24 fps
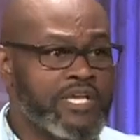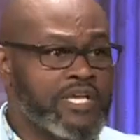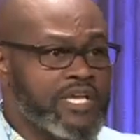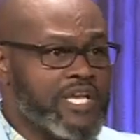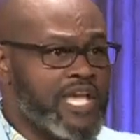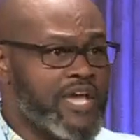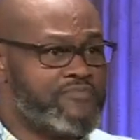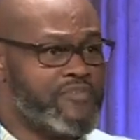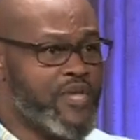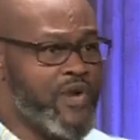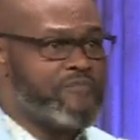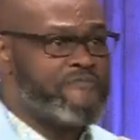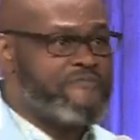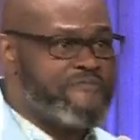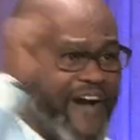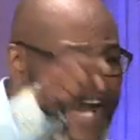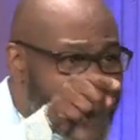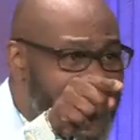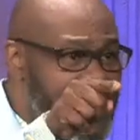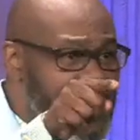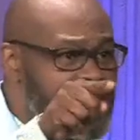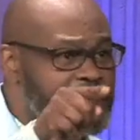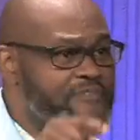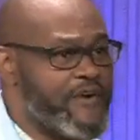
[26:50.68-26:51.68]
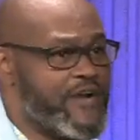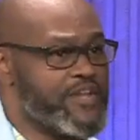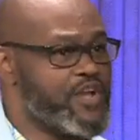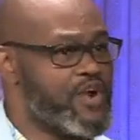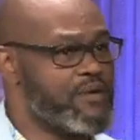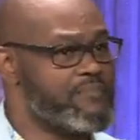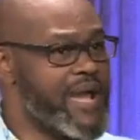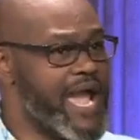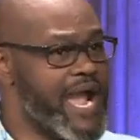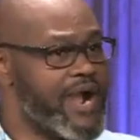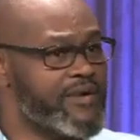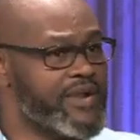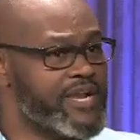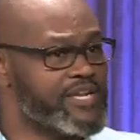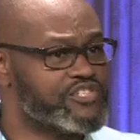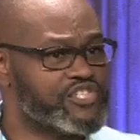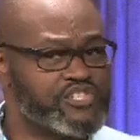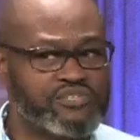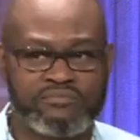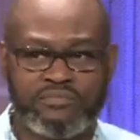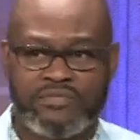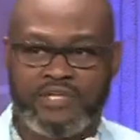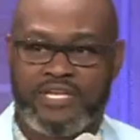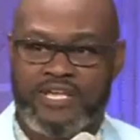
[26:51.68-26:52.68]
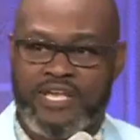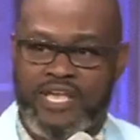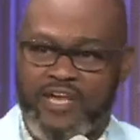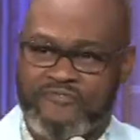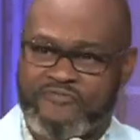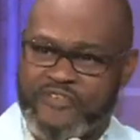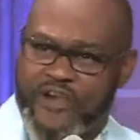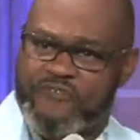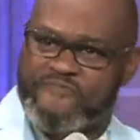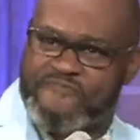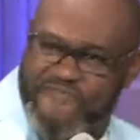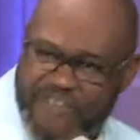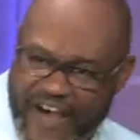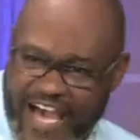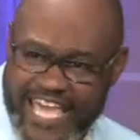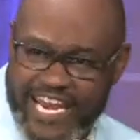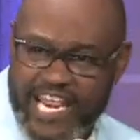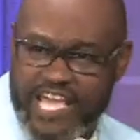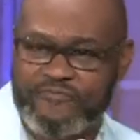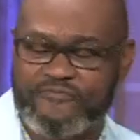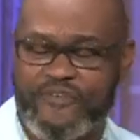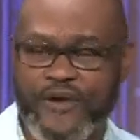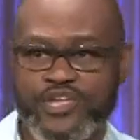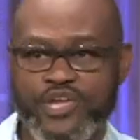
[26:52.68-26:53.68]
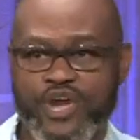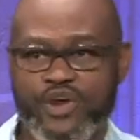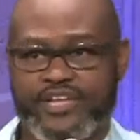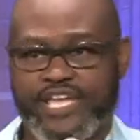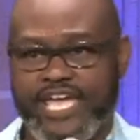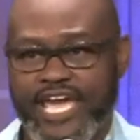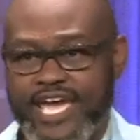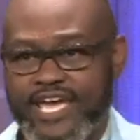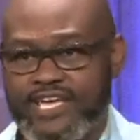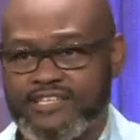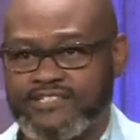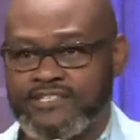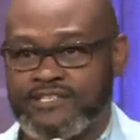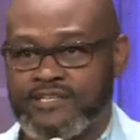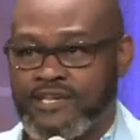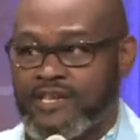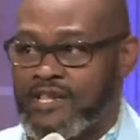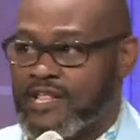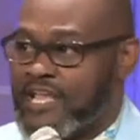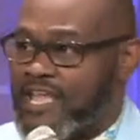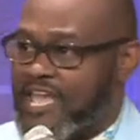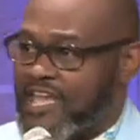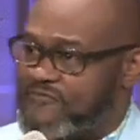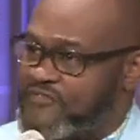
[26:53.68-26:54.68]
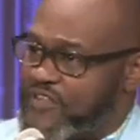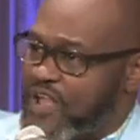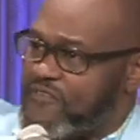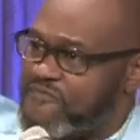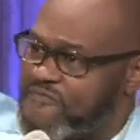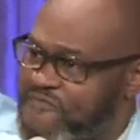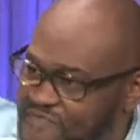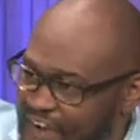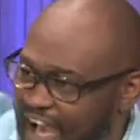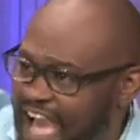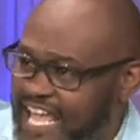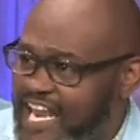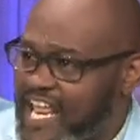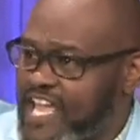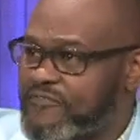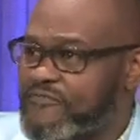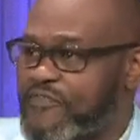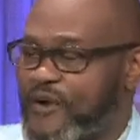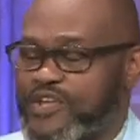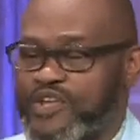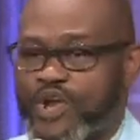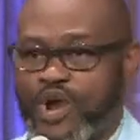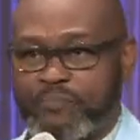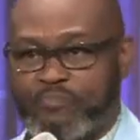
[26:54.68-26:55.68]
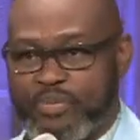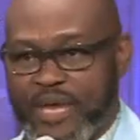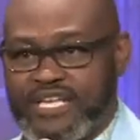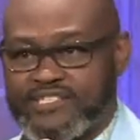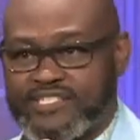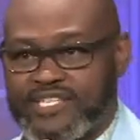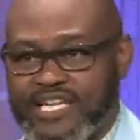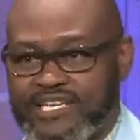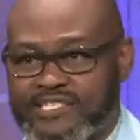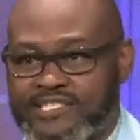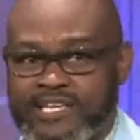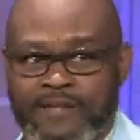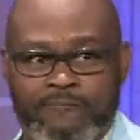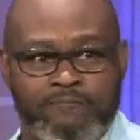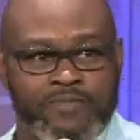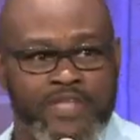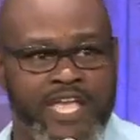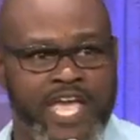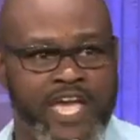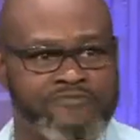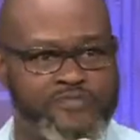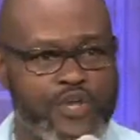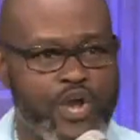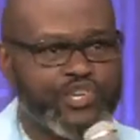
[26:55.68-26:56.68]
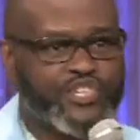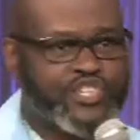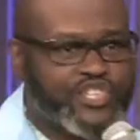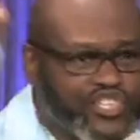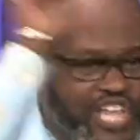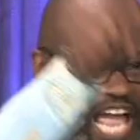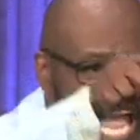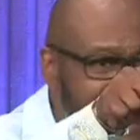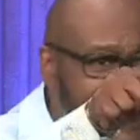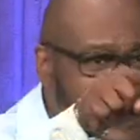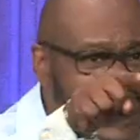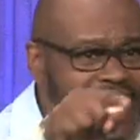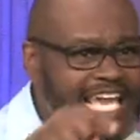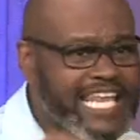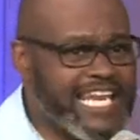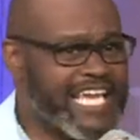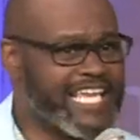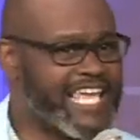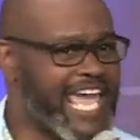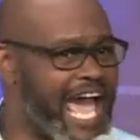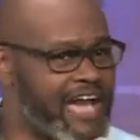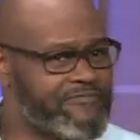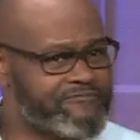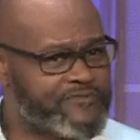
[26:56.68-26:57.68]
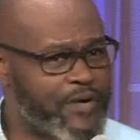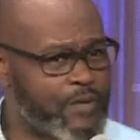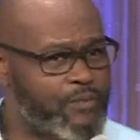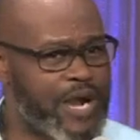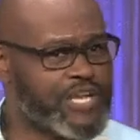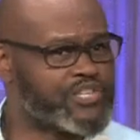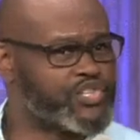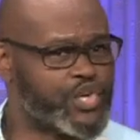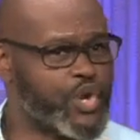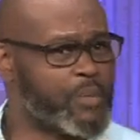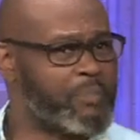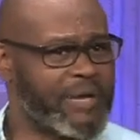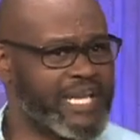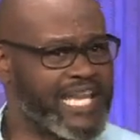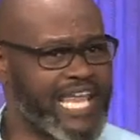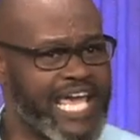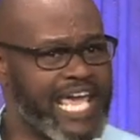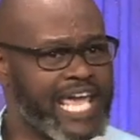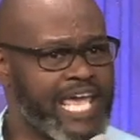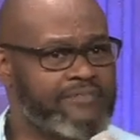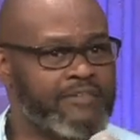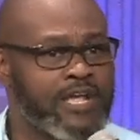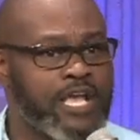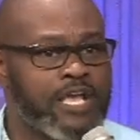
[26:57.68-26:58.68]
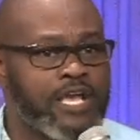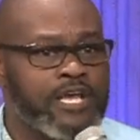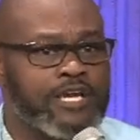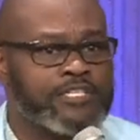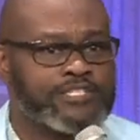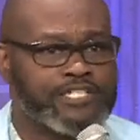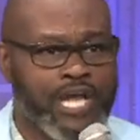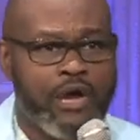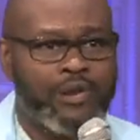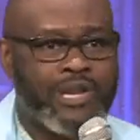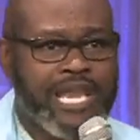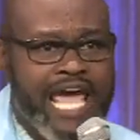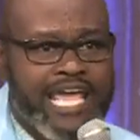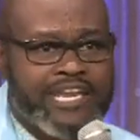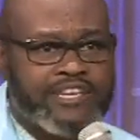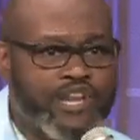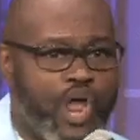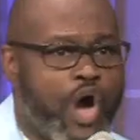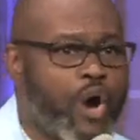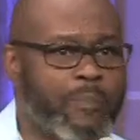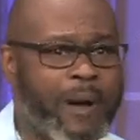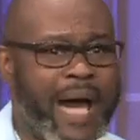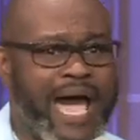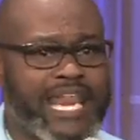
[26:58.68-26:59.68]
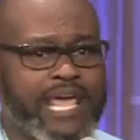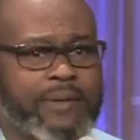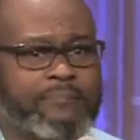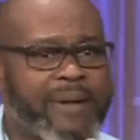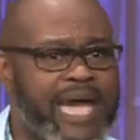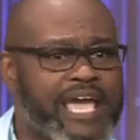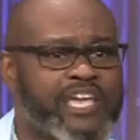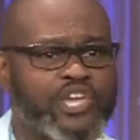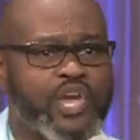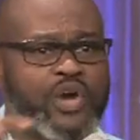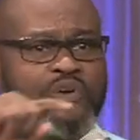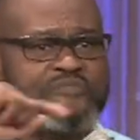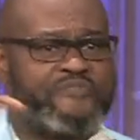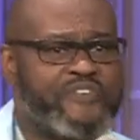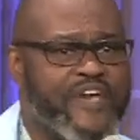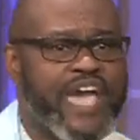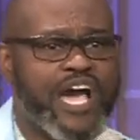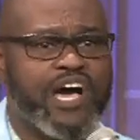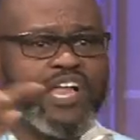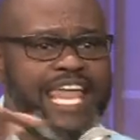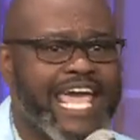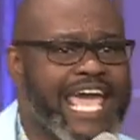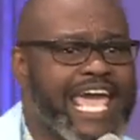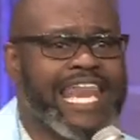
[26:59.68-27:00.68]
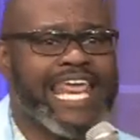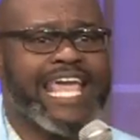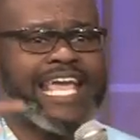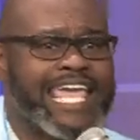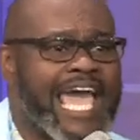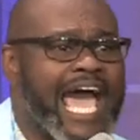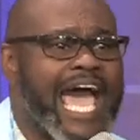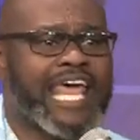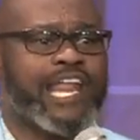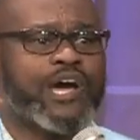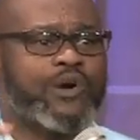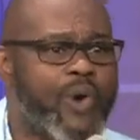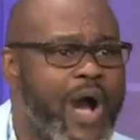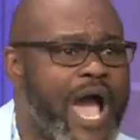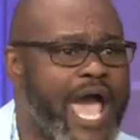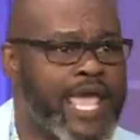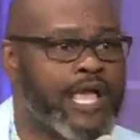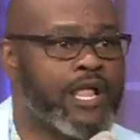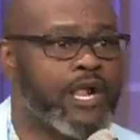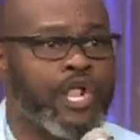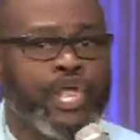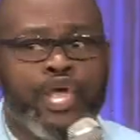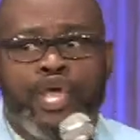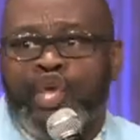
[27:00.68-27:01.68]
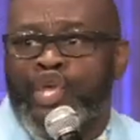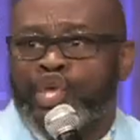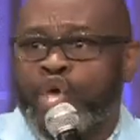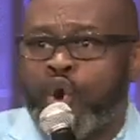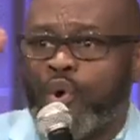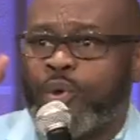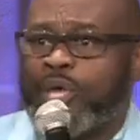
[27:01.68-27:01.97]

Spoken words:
If you're fighting for your marriage, if you're fighting for your kids, if you're fighting for your business, if you're standing in the gap for what you believe, don't let nobody make you feel any kind of way. You